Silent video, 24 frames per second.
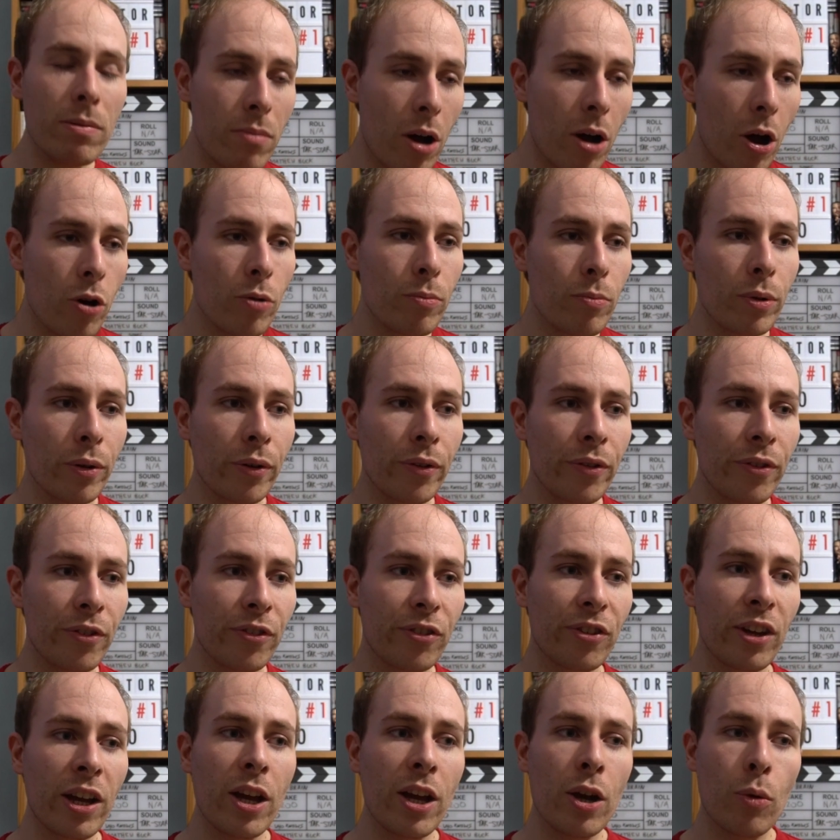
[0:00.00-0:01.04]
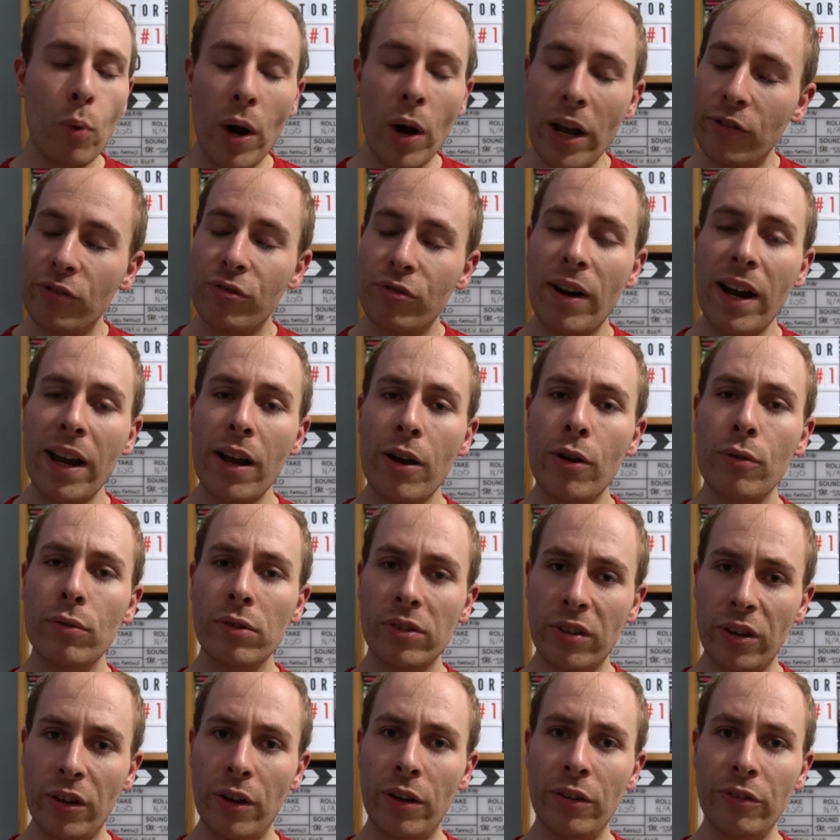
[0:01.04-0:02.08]
moments where Trejo
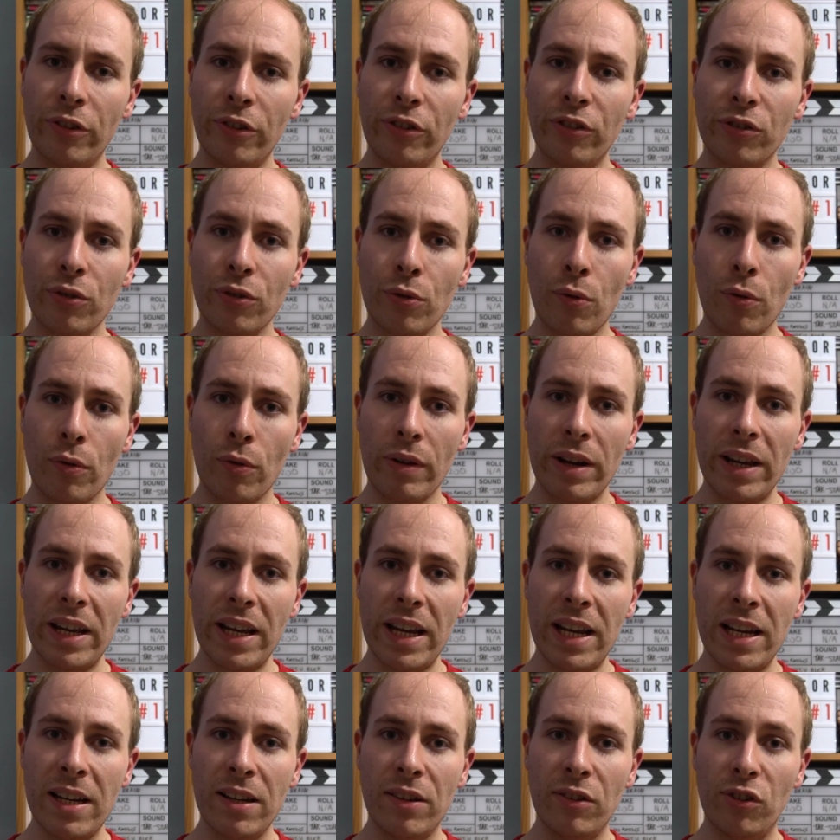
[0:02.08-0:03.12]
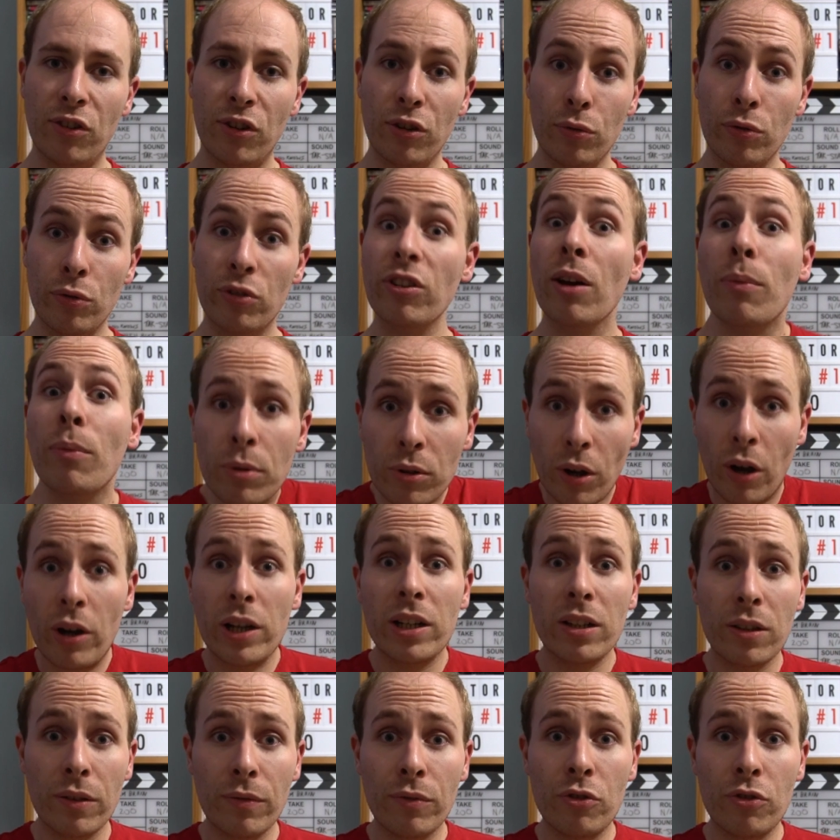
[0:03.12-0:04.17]
turns a story into some
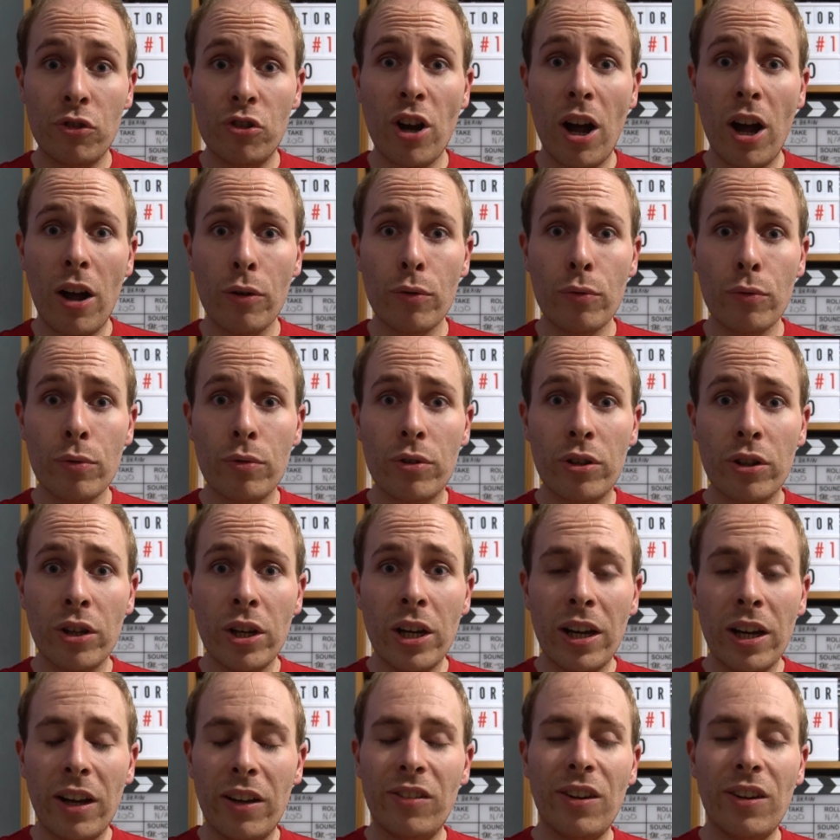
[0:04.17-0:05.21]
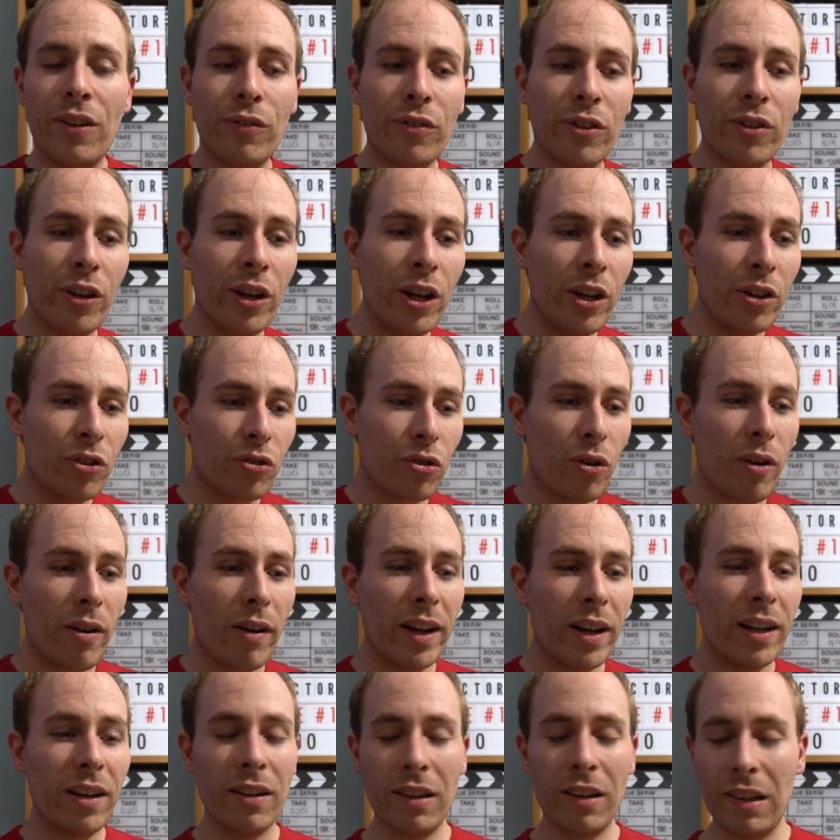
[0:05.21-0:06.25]
kind of joke, as if to
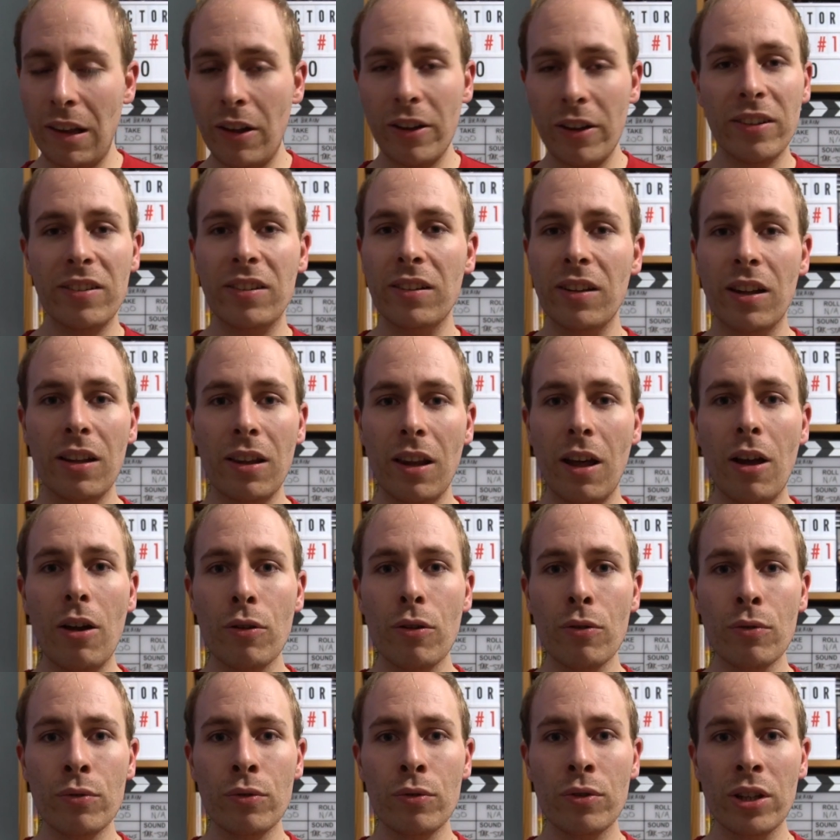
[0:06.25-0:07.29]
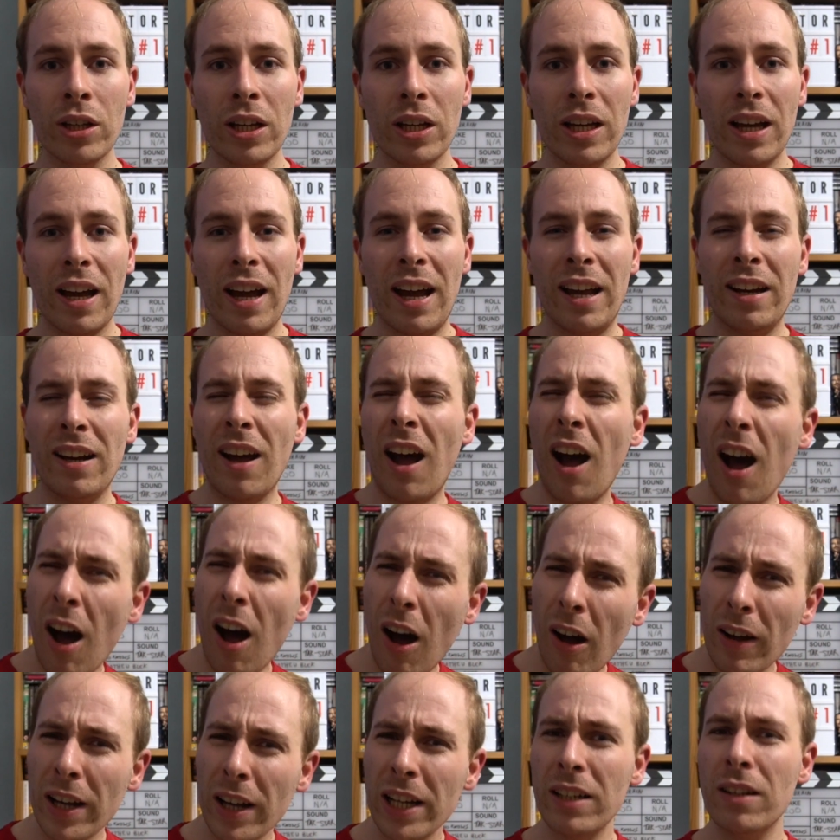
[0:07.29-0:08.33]
try and lighten the load and
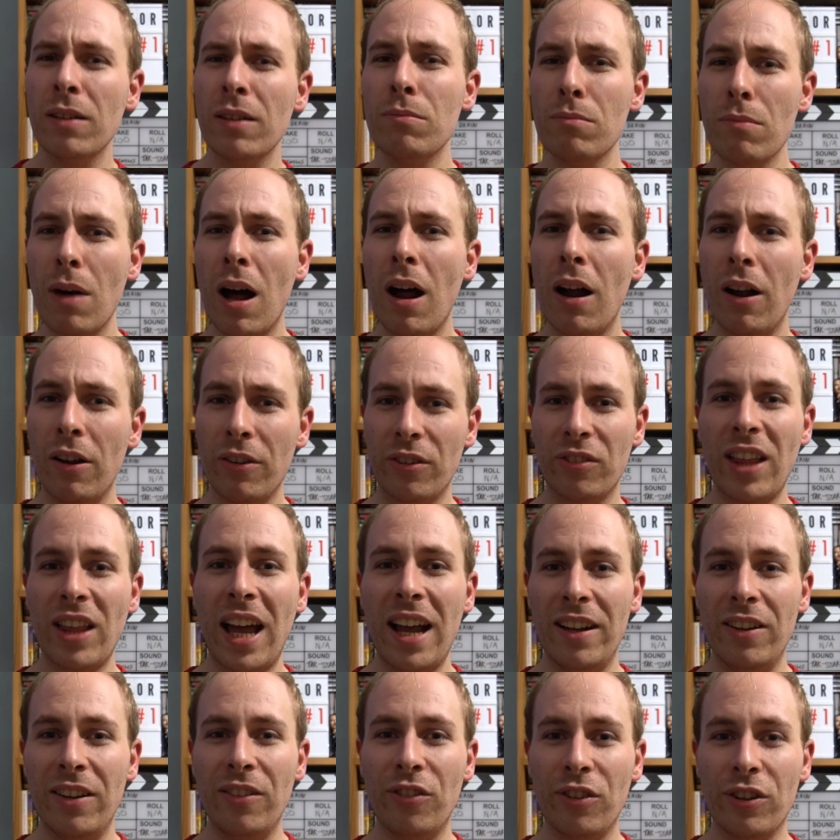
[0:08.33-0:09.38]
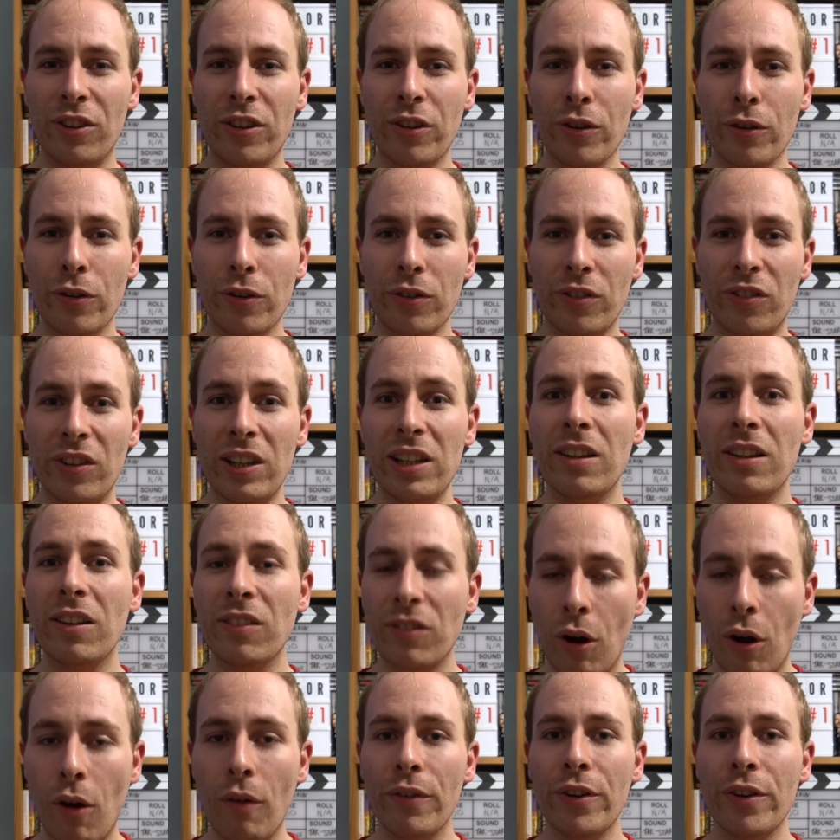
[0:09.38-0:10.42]
hide and mask that insecurity
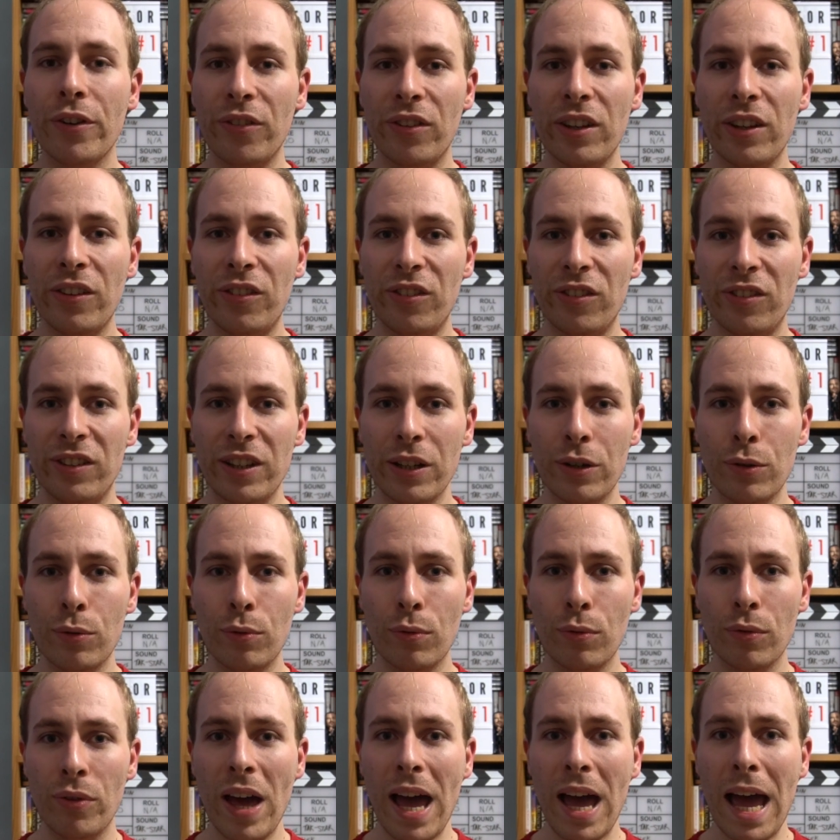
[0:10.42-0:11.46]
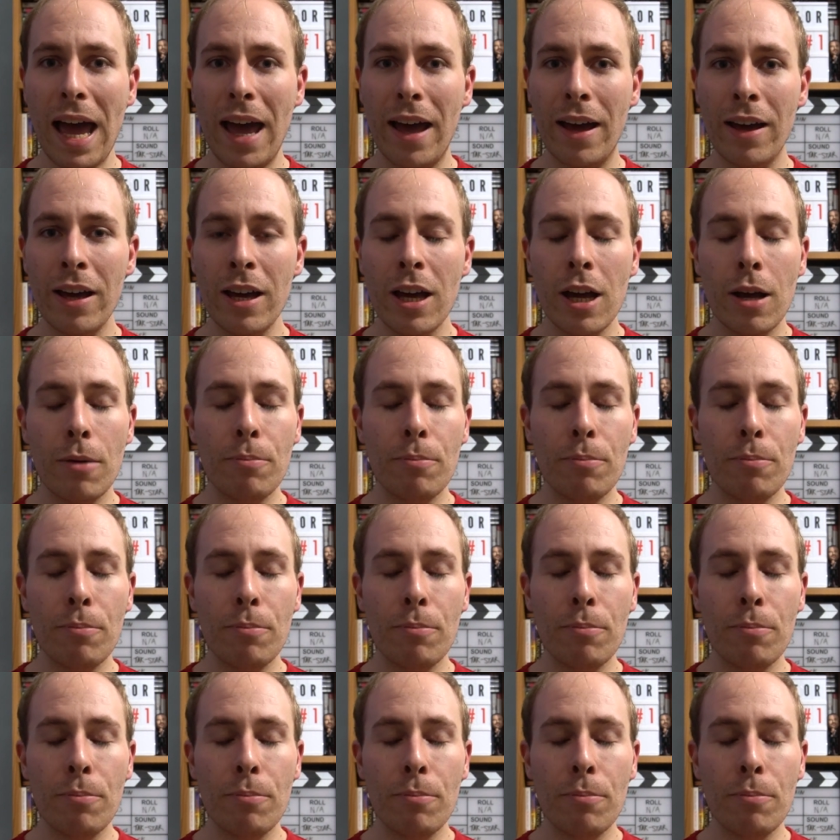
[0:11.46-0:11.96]
that's obviously still there,